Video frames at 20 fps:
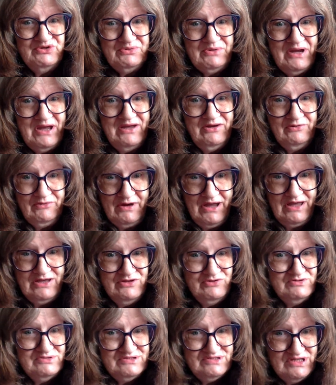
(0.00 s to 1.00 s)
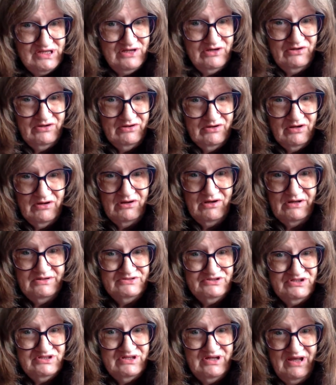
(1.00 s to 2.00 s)
Gray. You see her
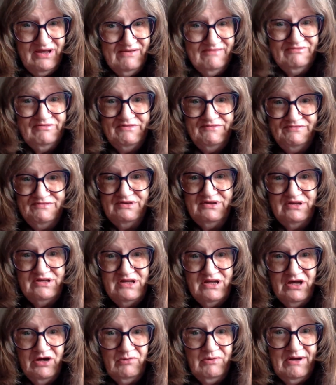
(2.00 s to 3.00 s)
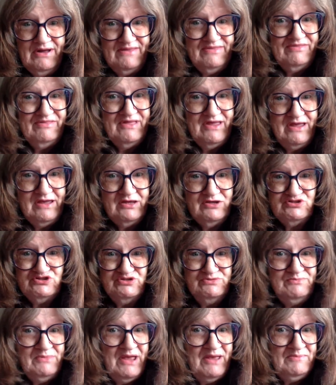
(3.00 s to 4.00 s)
on every video, I think.
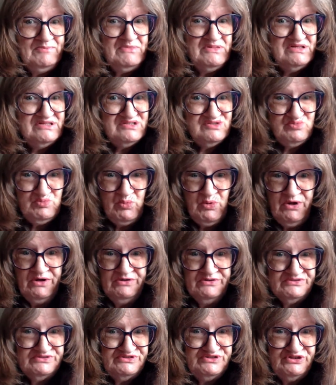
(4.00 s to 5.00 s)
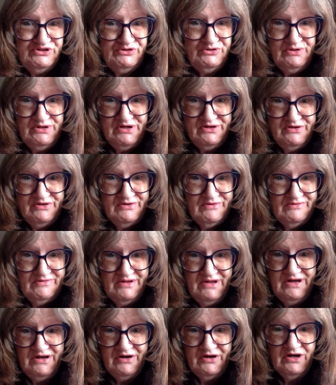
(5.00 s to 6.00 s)
She may miss one or two here or
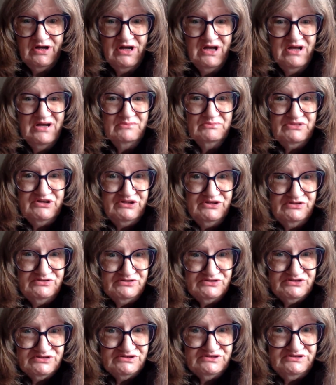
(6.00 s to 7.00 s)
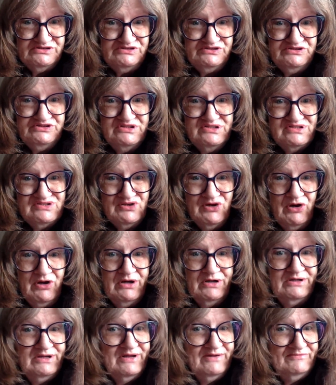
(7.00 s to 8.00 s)
there, but usually she's
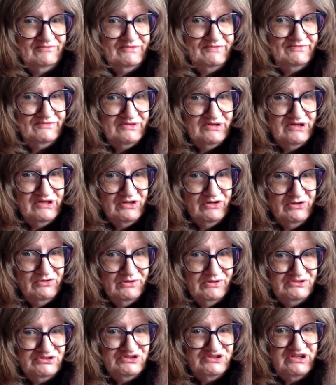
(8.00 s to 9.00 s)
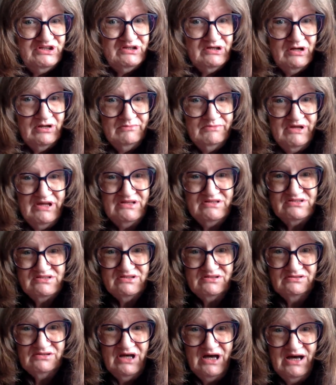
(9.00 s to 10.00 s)
on every video and she comments
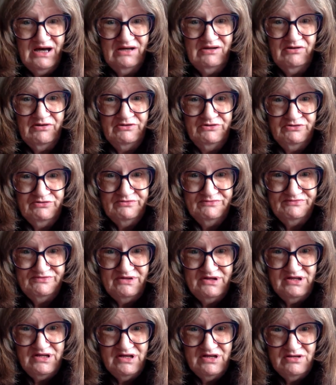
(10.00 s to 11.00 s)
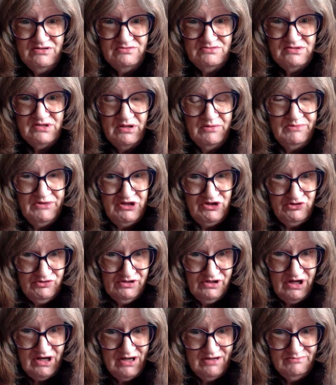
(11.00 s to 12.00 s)
a lot on your videos, I mean, your
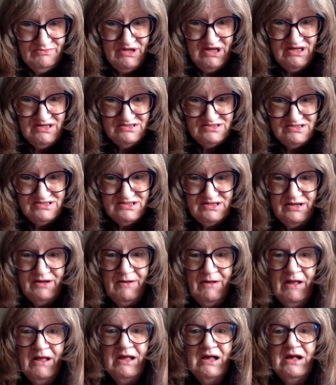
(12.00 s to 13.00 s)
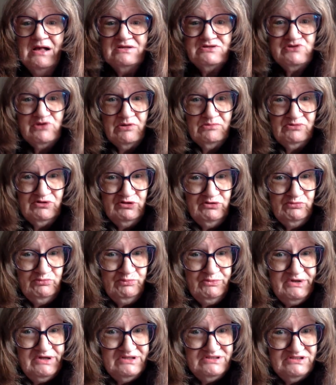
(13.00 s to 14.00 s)
comments. So I'm going to
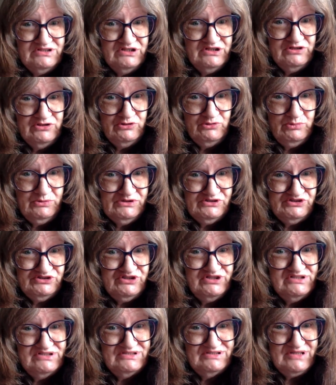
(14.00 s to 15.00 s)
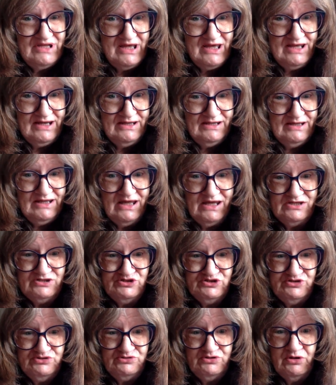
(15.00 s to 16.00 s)
read to you what she said in
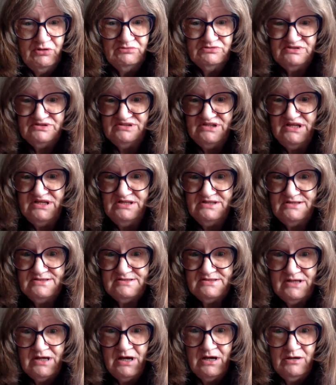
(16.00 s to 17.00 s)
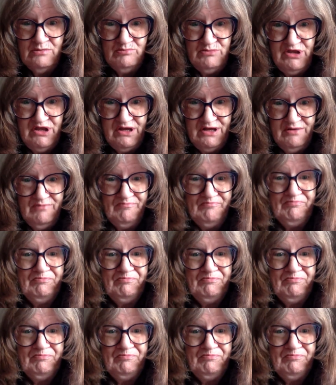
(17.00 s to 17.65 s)
case you don't see this comment.